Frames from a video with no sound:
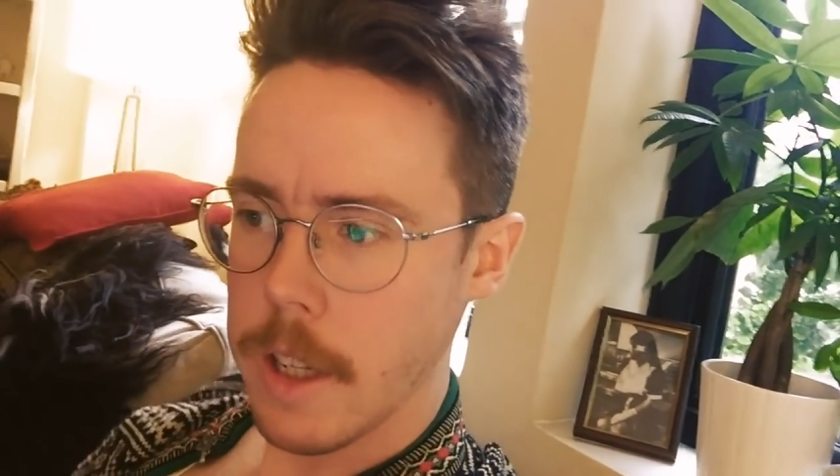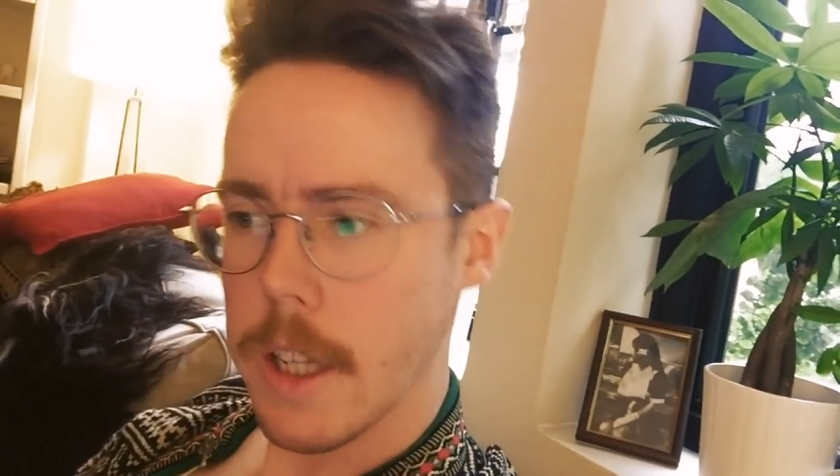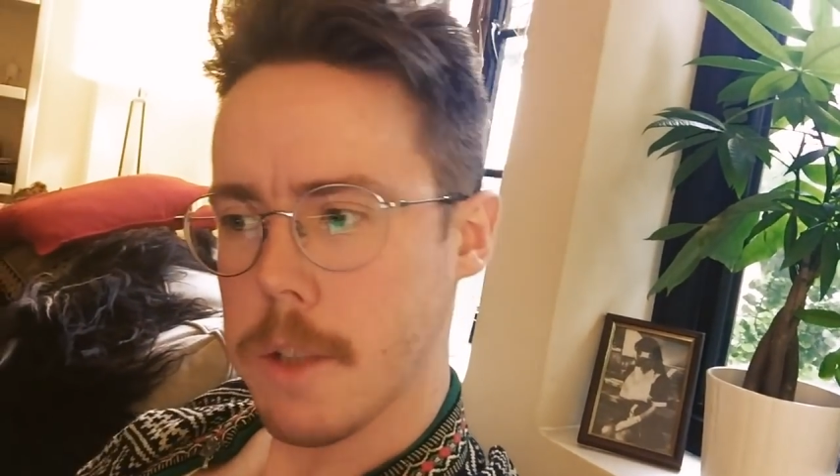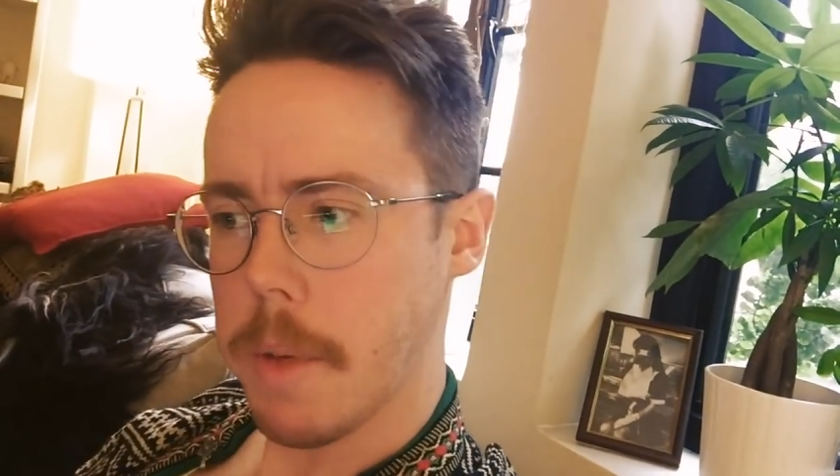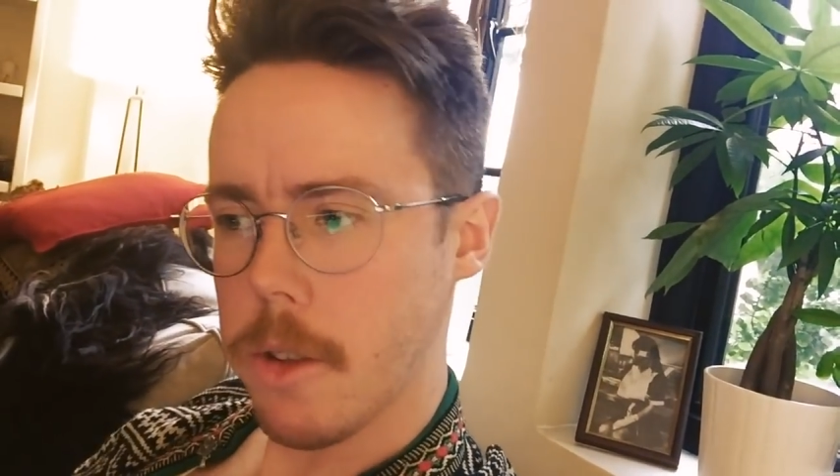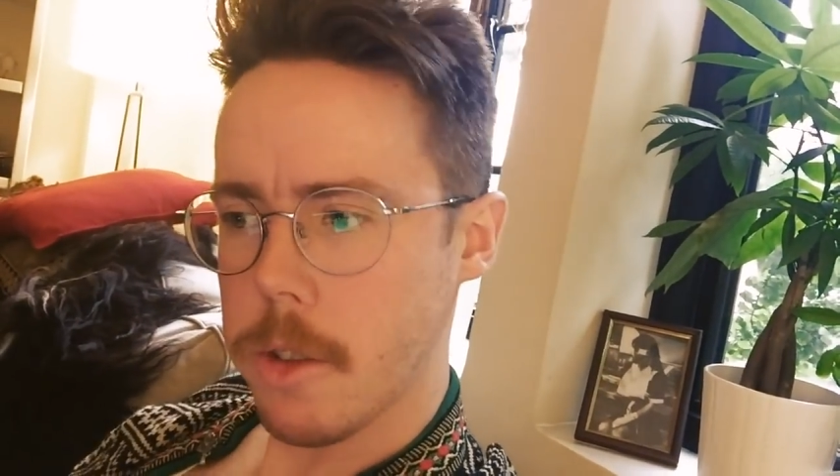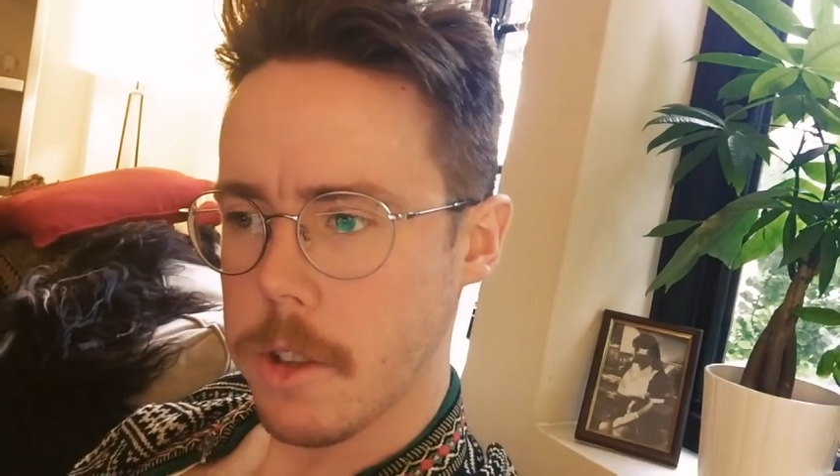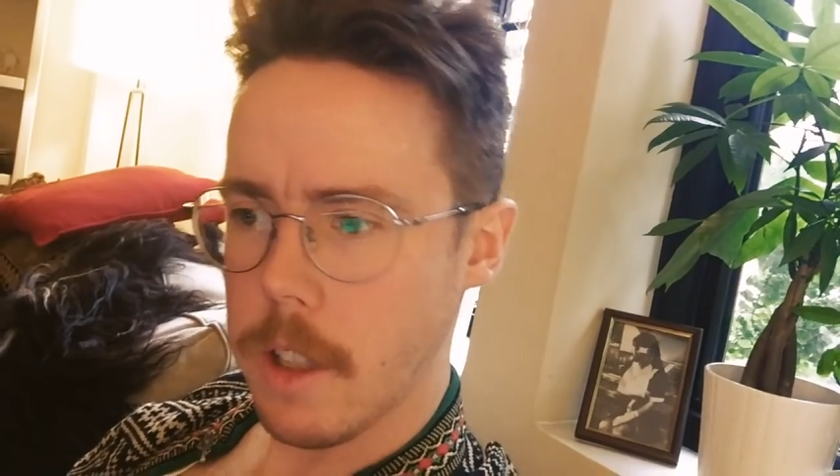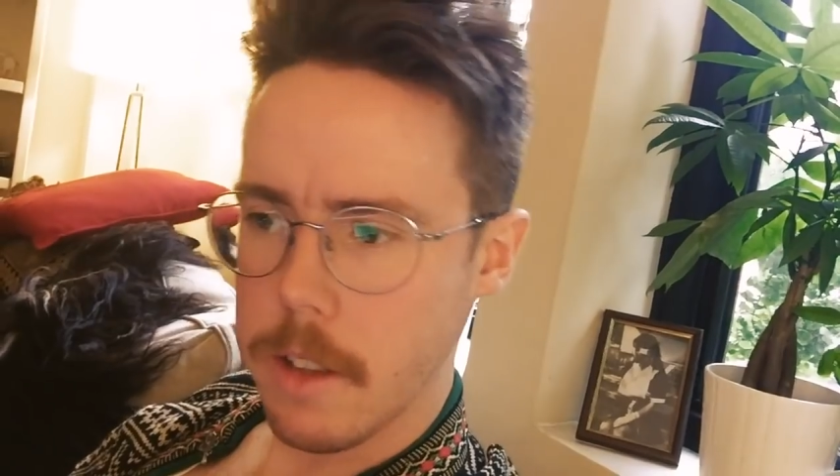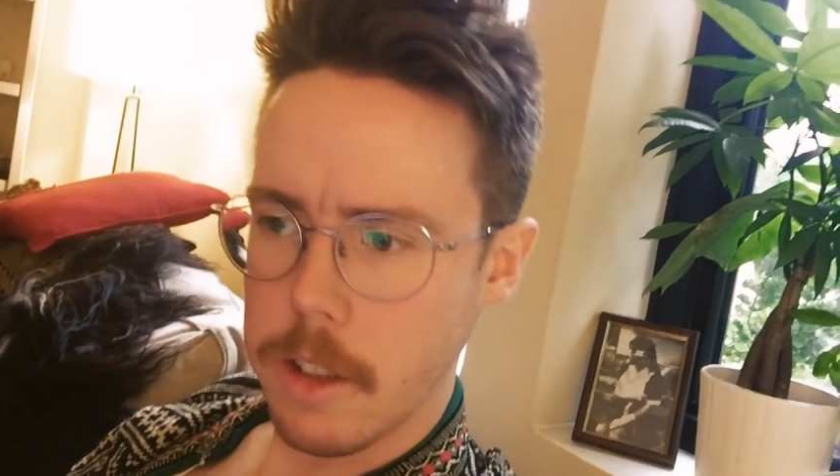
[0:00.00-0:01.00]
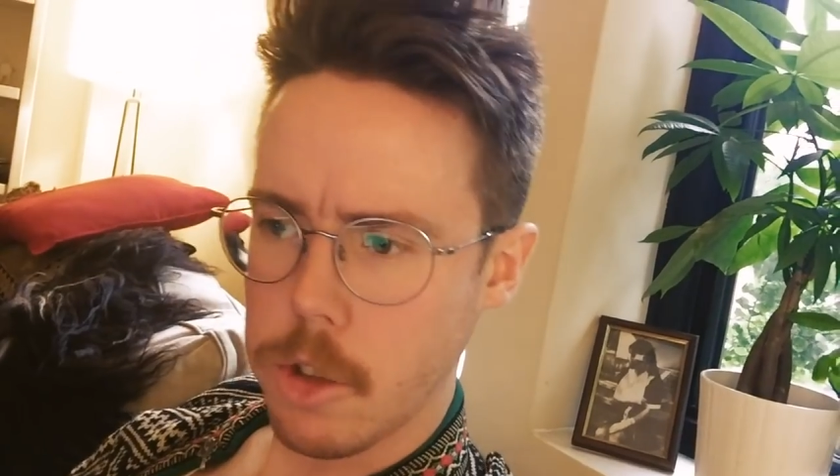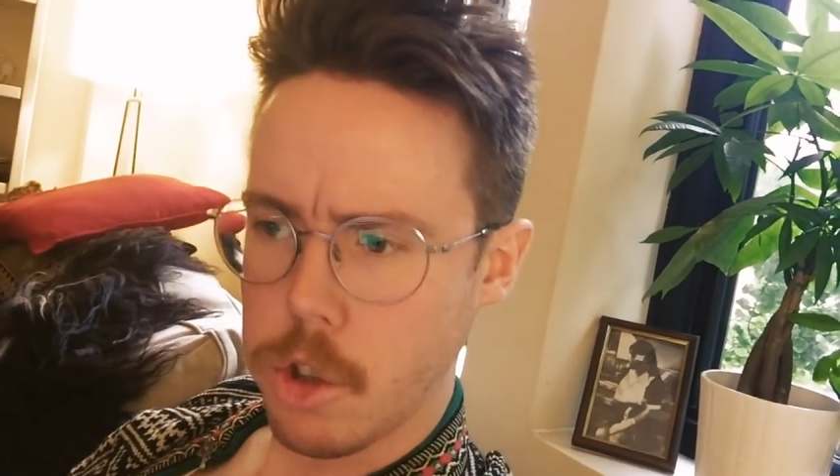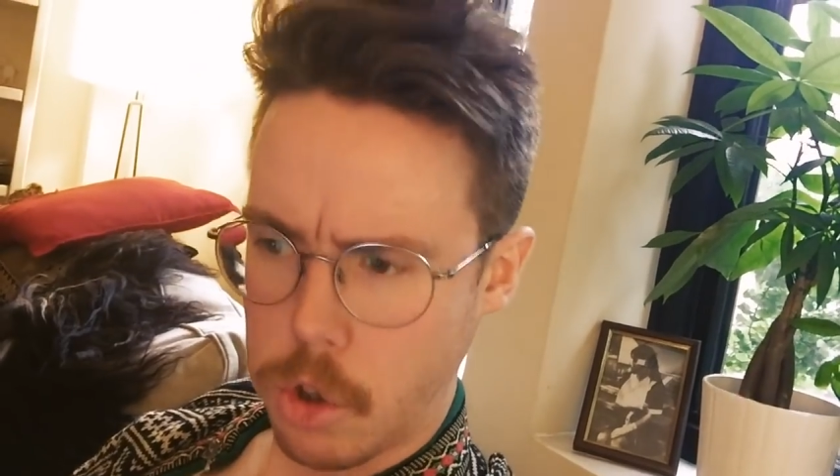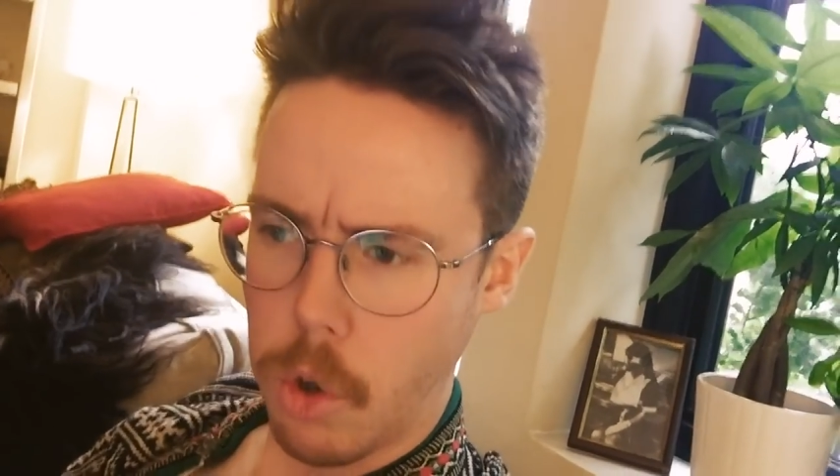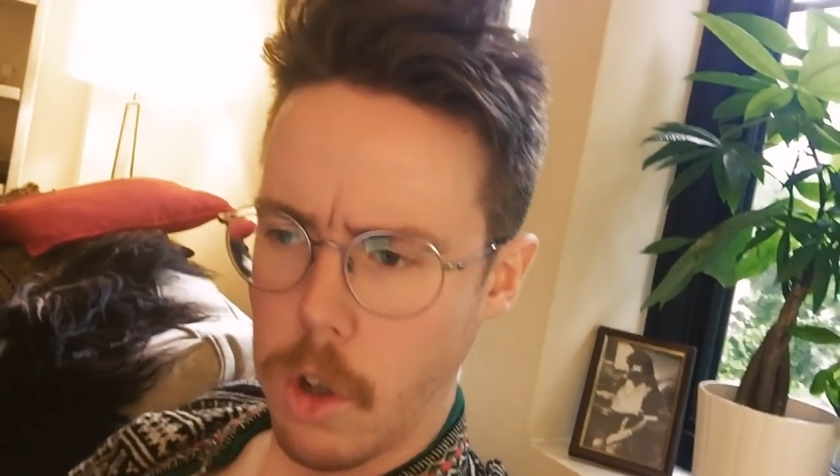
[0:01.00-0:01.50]
it is better to say that
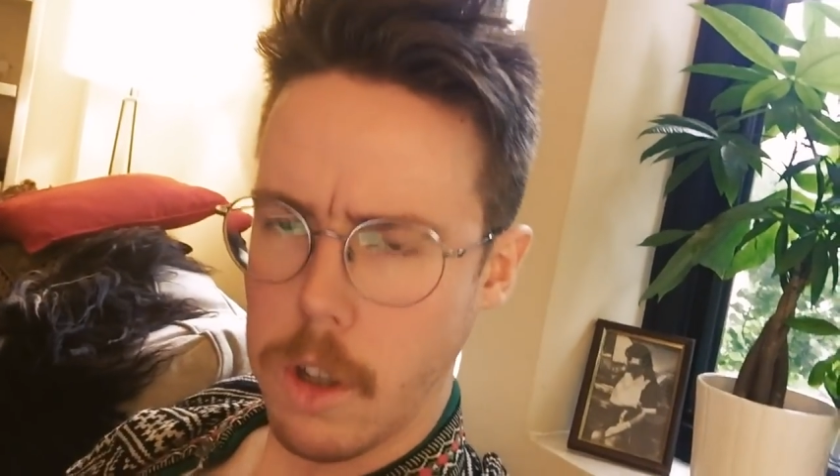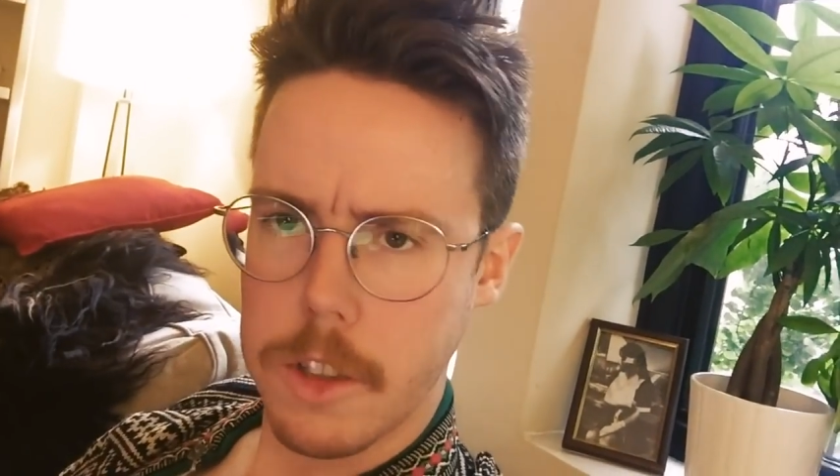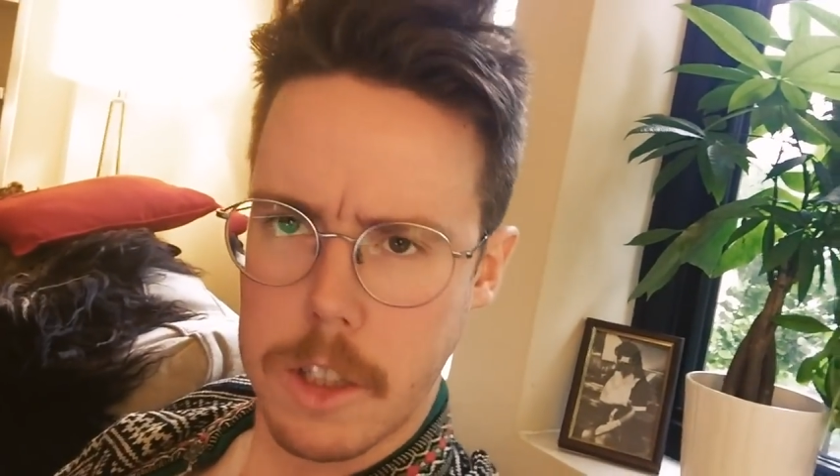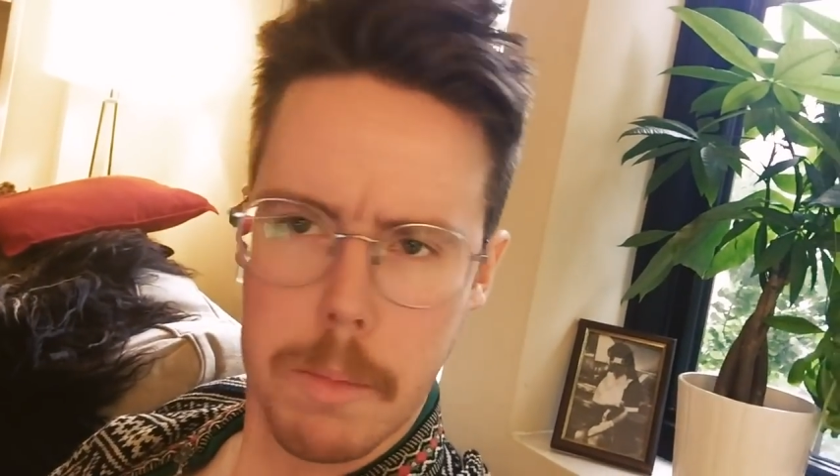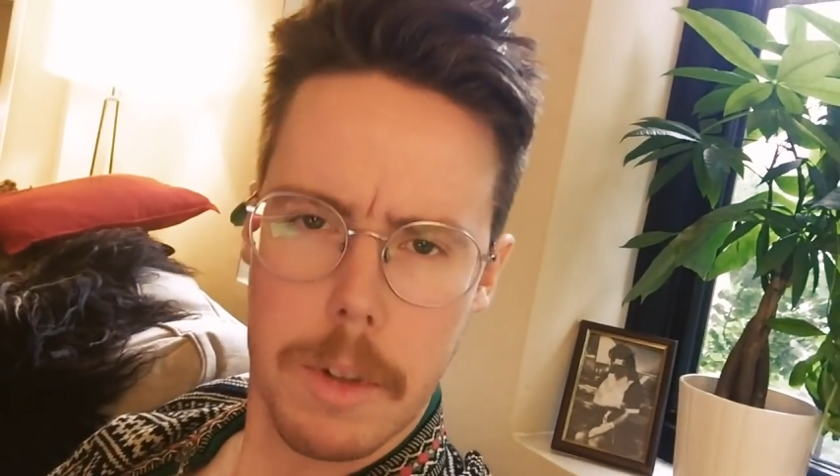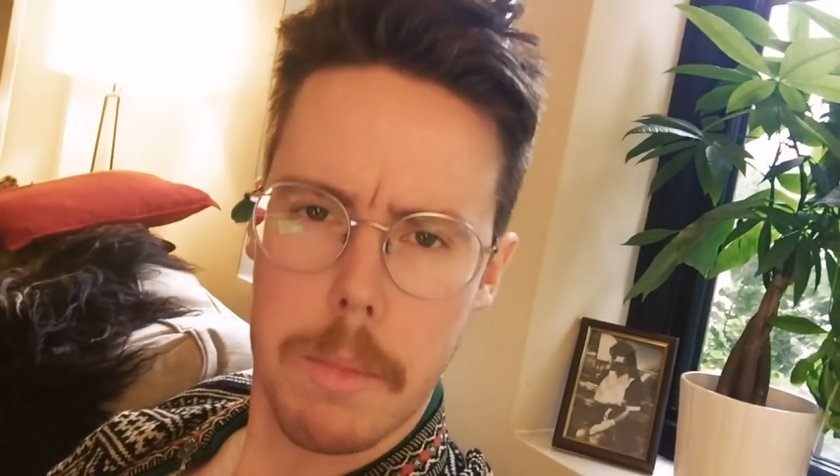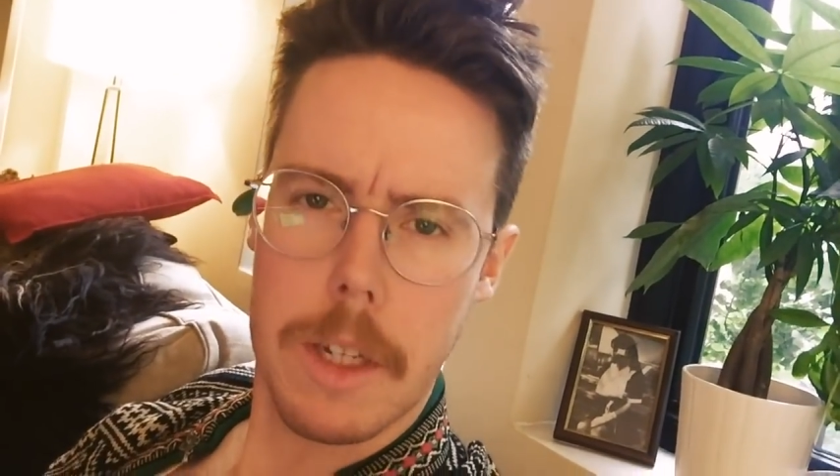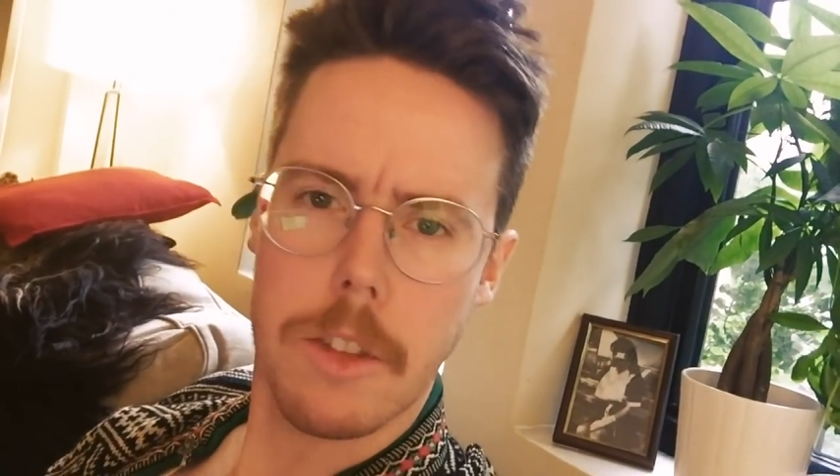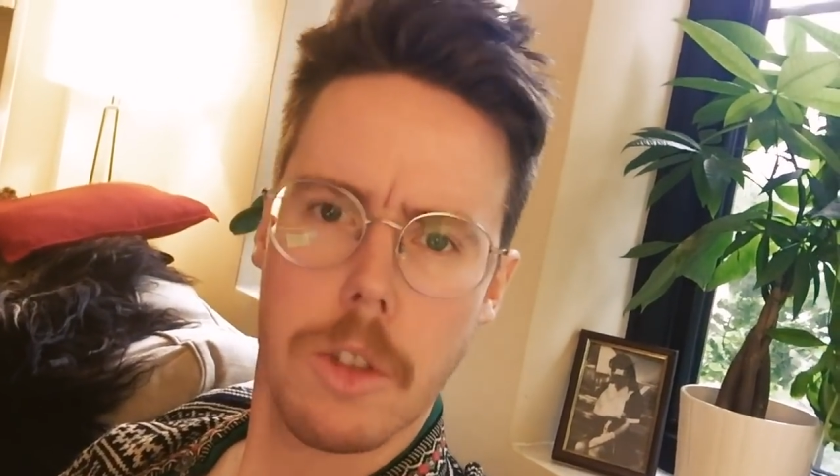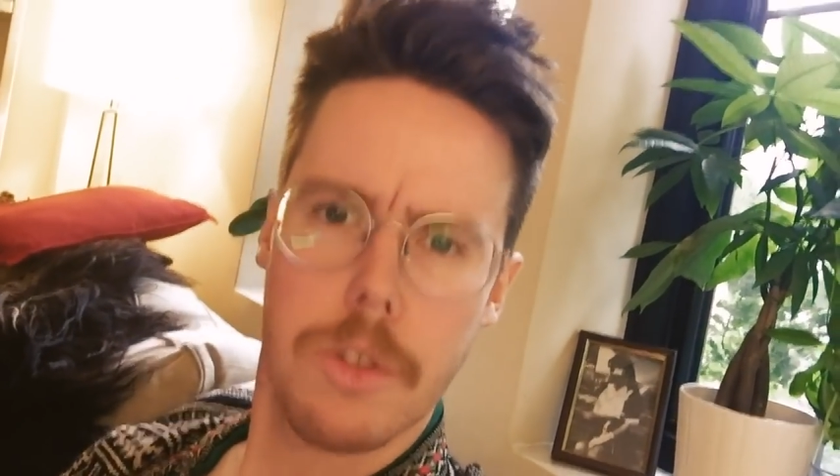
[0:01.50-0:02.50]
skål simply means